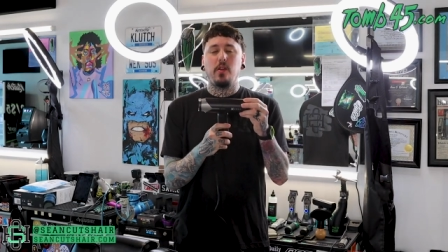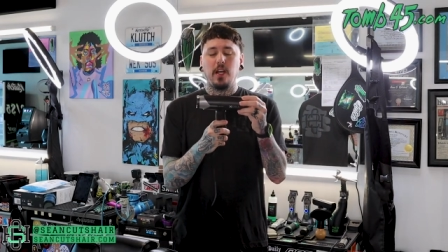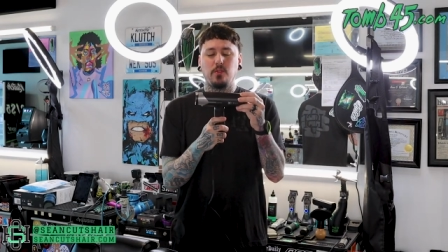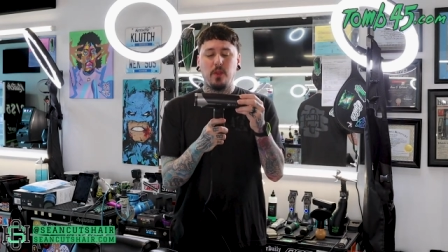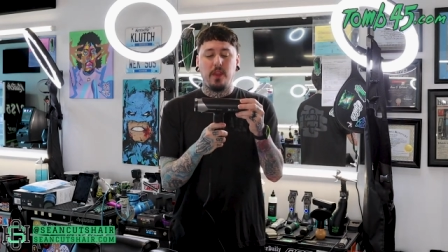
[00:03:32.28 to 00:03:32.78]
you
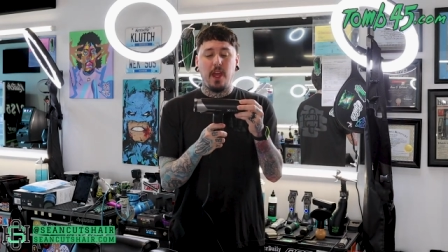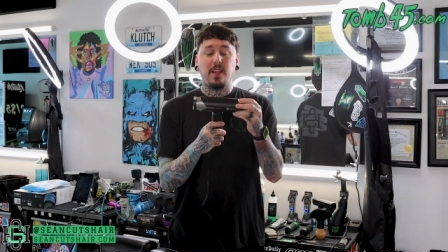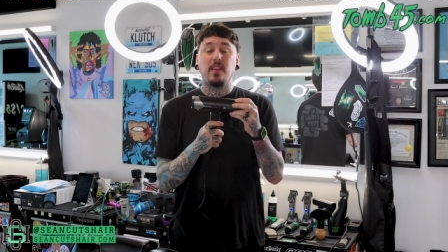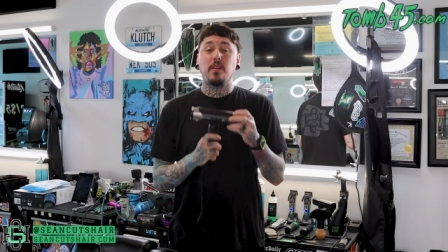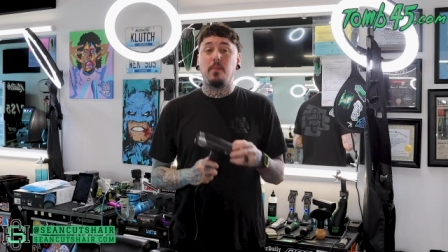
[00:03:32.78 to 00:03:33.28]
guys would
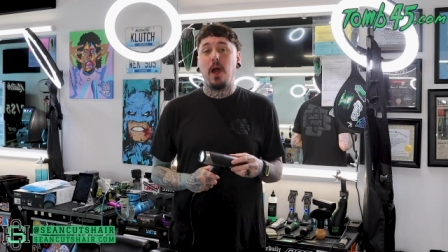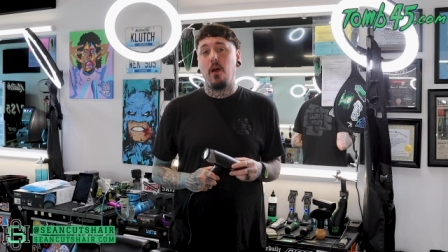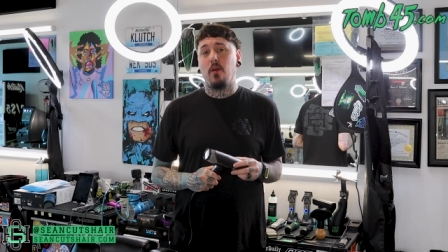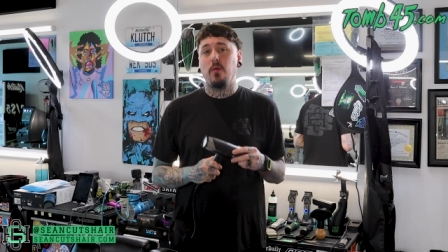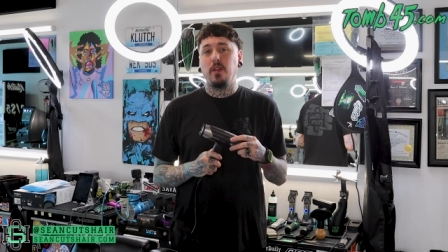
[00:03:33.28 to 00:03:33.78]
think that the
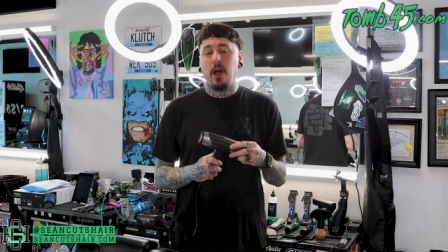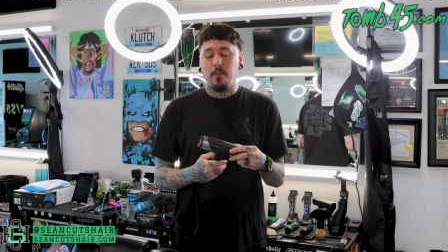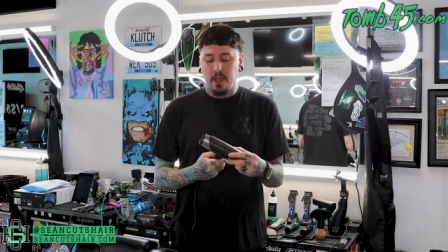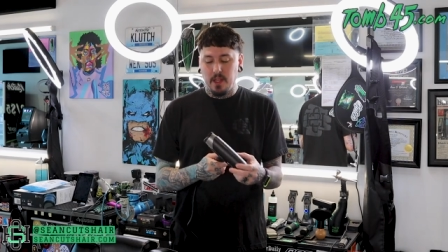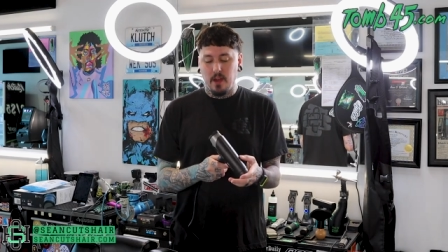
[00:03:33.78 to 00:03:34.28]
power would
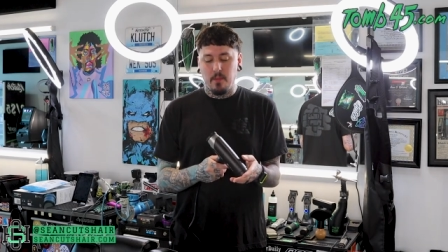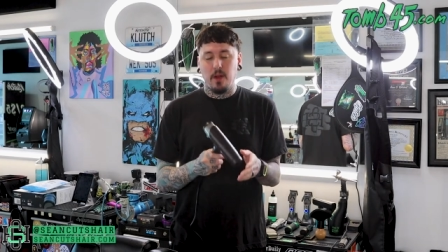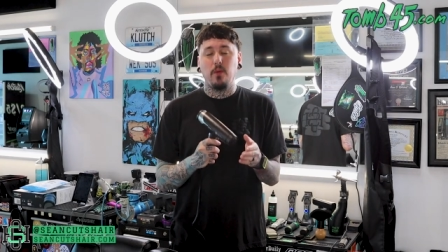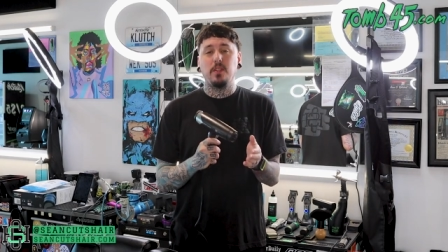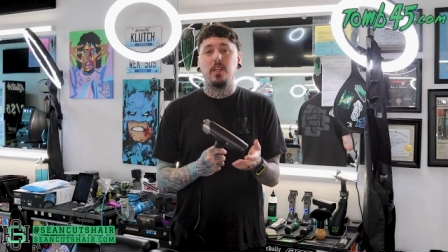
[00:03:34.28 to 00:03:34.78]
not be there,
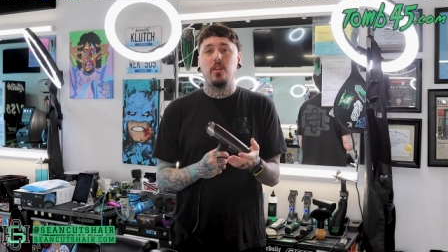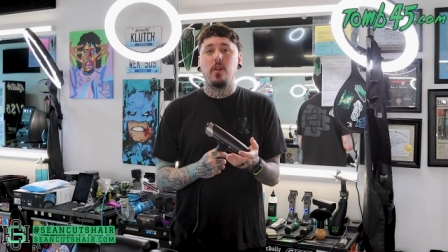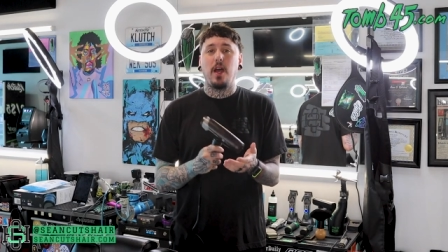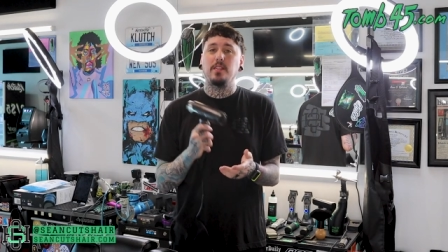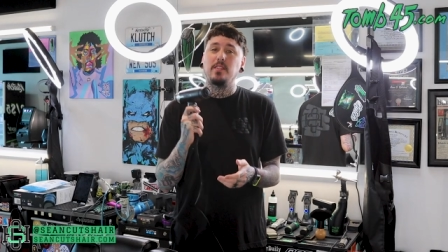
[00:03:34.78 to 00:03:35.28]
but I wanna tell
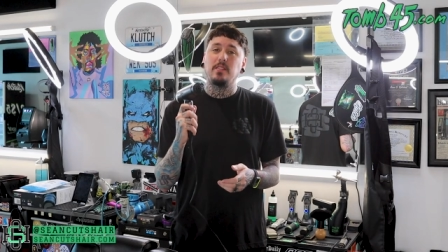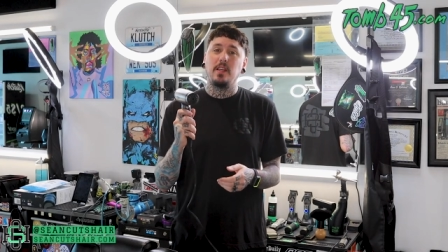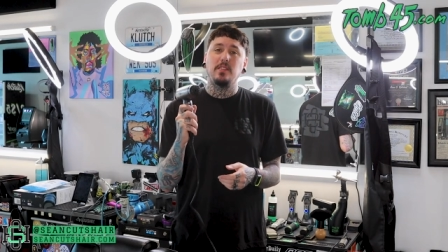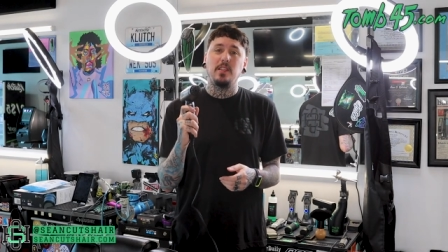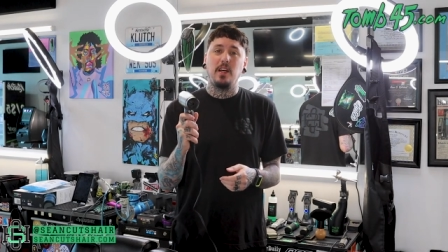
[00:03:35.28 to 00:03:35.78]
you guys this
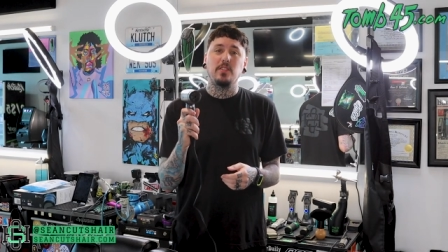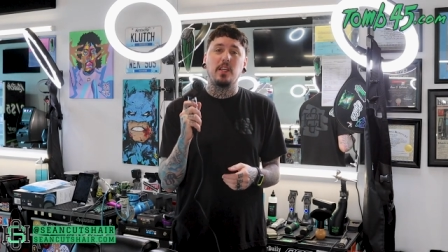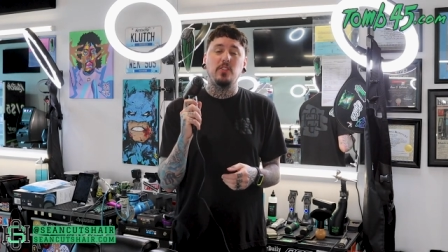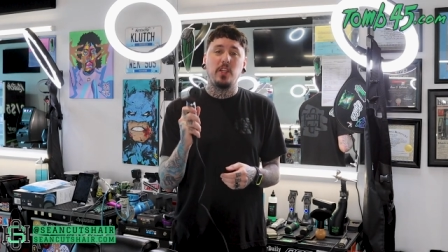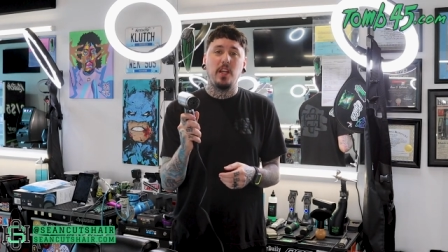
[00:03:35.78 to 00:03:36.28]
thing sounds
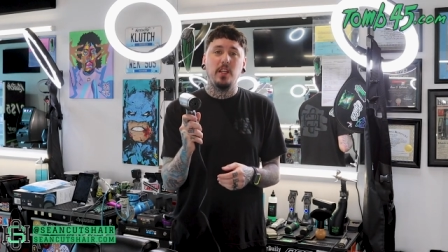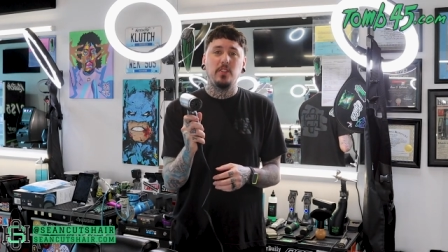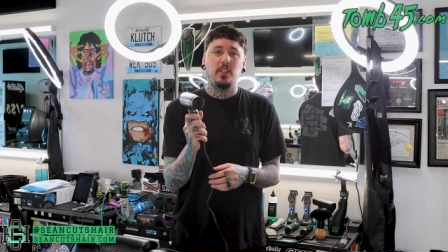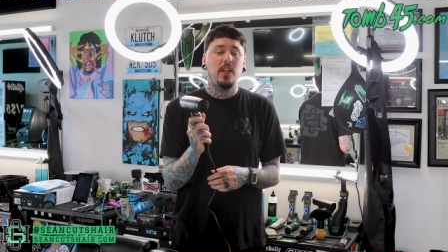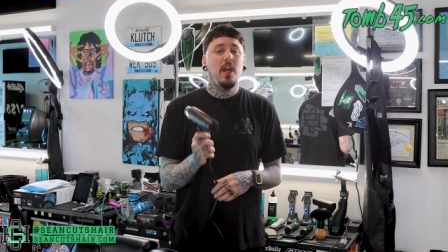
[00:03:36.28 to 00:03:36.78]
like a jet
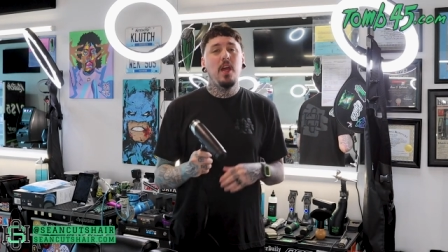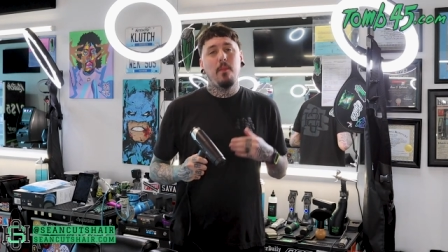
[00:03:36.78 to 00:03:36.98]
engine.